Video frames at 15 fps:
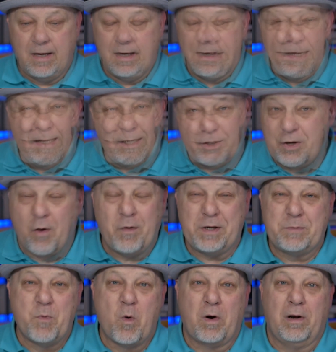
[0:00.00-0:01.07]
There's
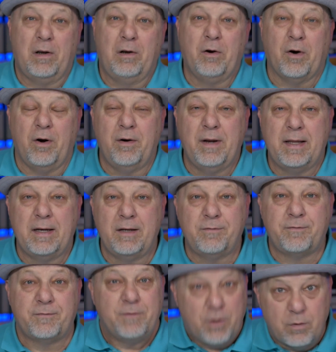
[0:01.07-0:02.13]
always more to learn, and
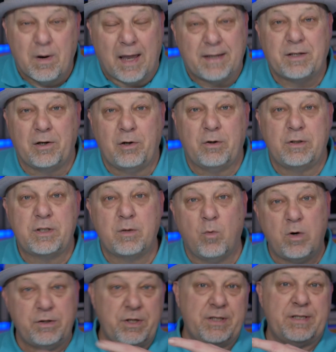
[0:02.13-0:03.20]
if you'd like to learn some
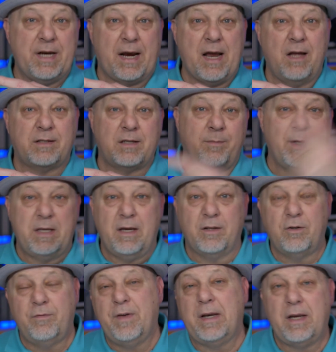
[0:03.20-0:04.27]
more, just check out some of the
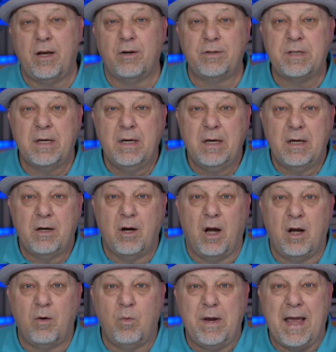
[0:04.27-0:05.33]
other videos
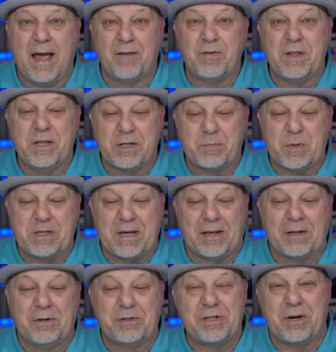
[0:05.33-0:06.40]
we have in this
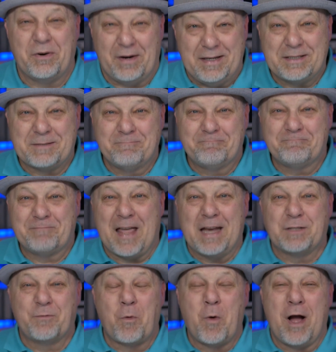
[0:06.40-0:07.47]
particular series.
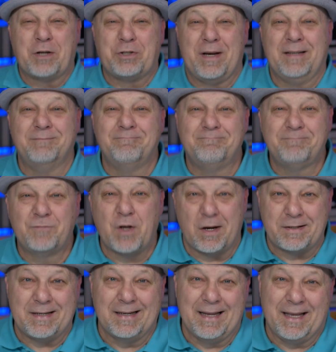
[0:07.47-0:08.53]
Thanks for watching.
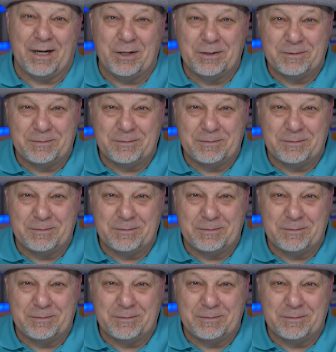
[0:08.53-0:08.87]
Talk to you later.